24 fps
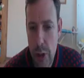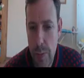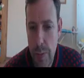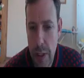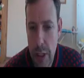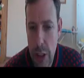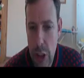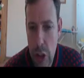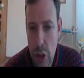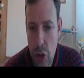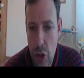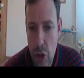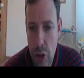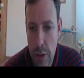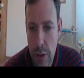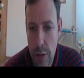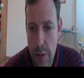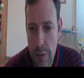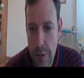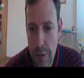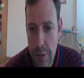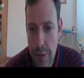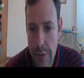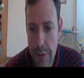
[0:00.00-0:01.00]

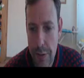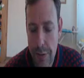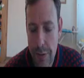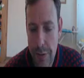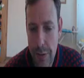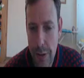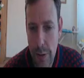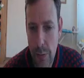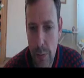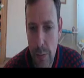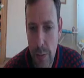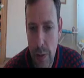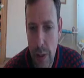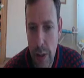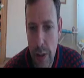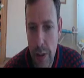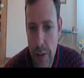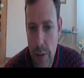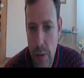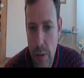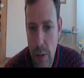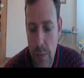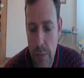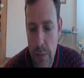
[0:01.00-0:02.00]
expenditure. That would be
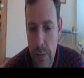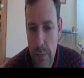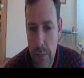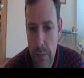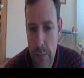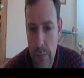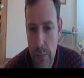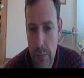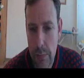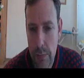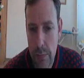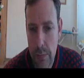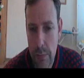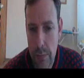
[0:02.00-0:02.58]
less common.